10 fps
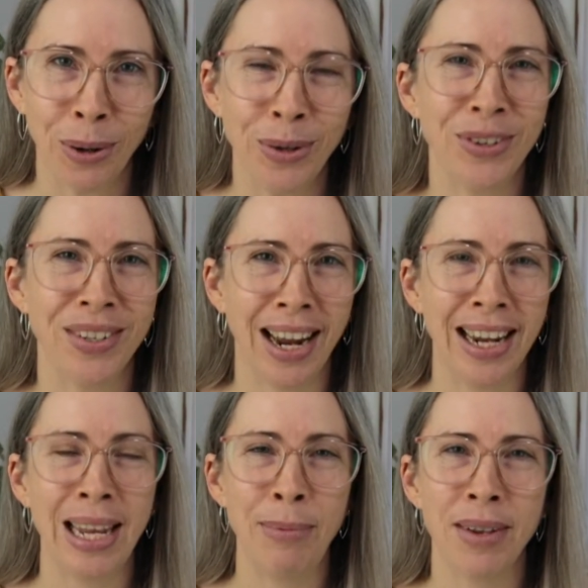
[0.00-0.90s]
Just
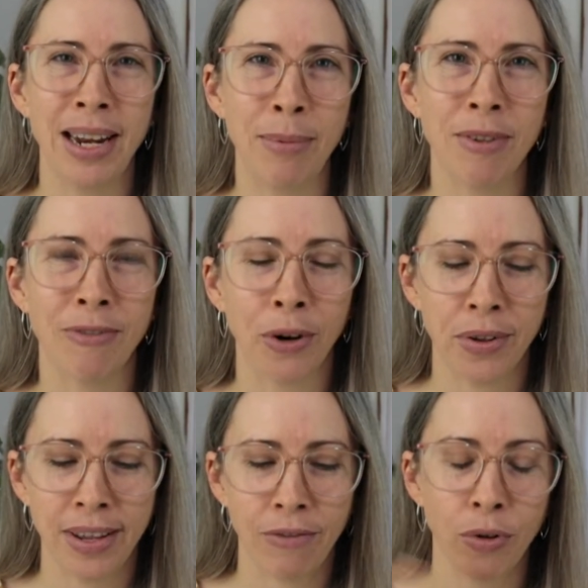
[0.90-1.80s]
take heaps and heaps of
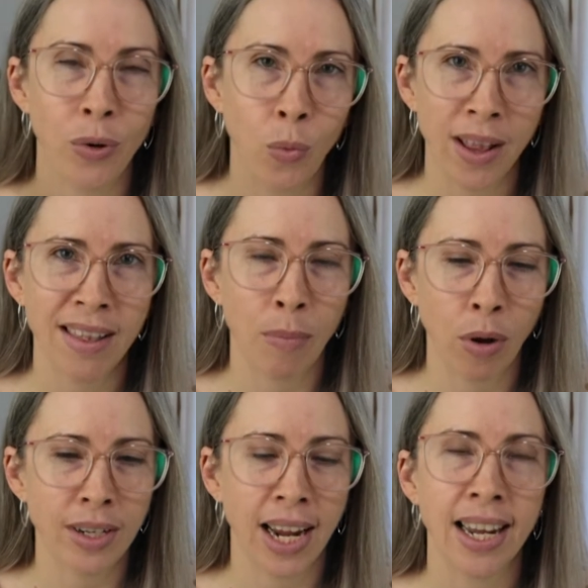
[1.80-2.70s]
photos. If you're in one
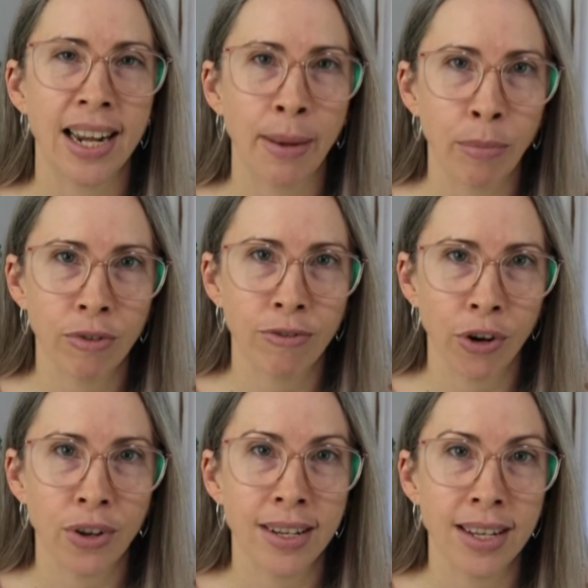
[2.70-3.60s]
spot, take a number of
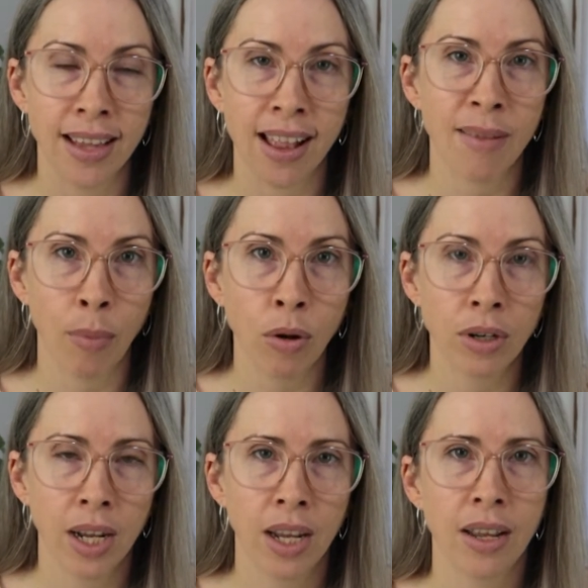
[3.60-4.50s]
photos in that
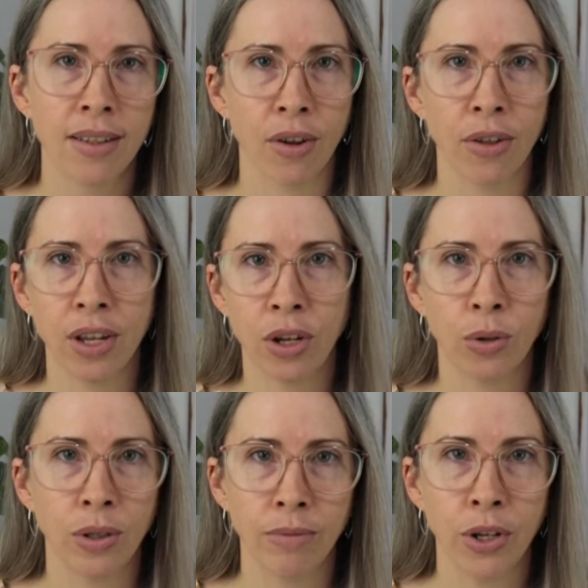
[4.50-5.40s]
spot so that
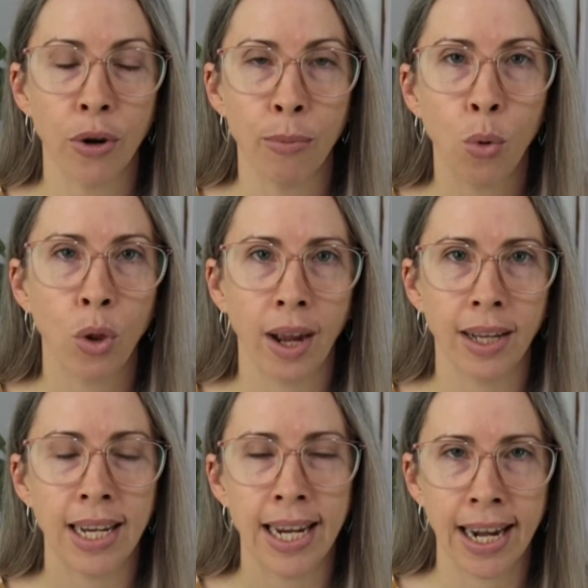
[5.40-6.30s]
you'll, more
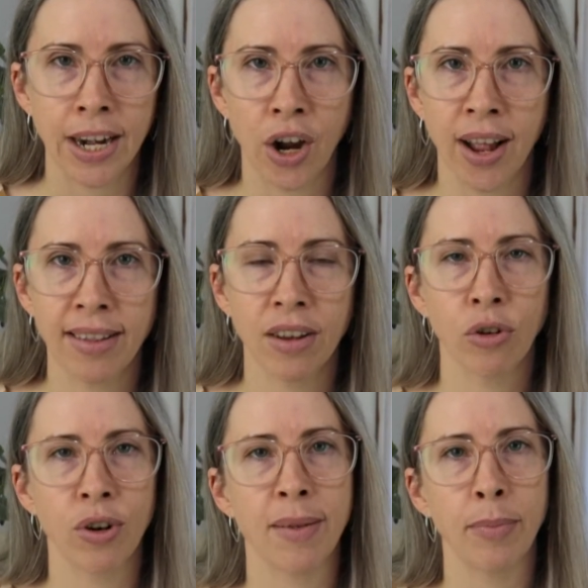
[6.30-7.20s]
likely to get a nice,
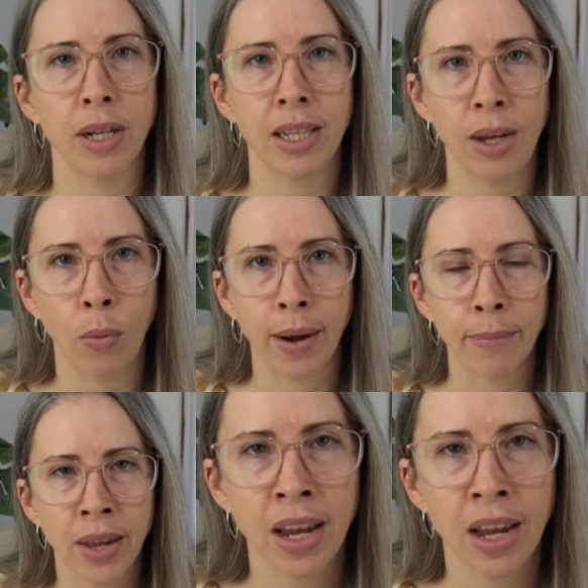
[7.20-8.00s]
crisp, clear one.